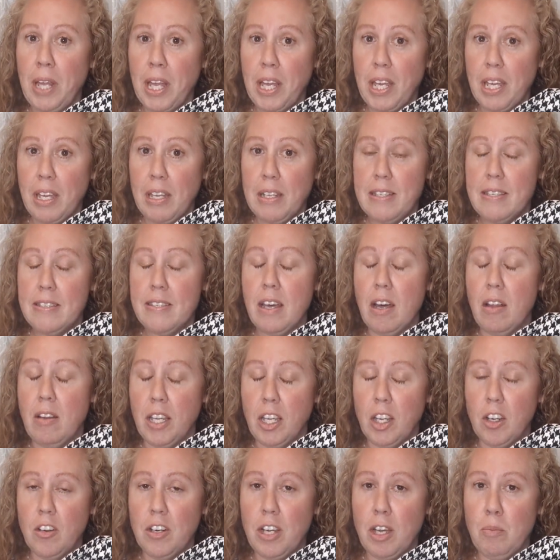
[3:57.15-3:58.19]
Blankets. I'll
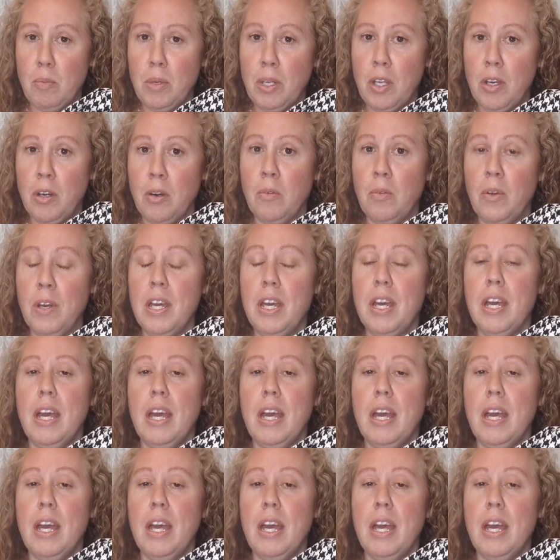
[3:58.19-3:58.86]
link her down below.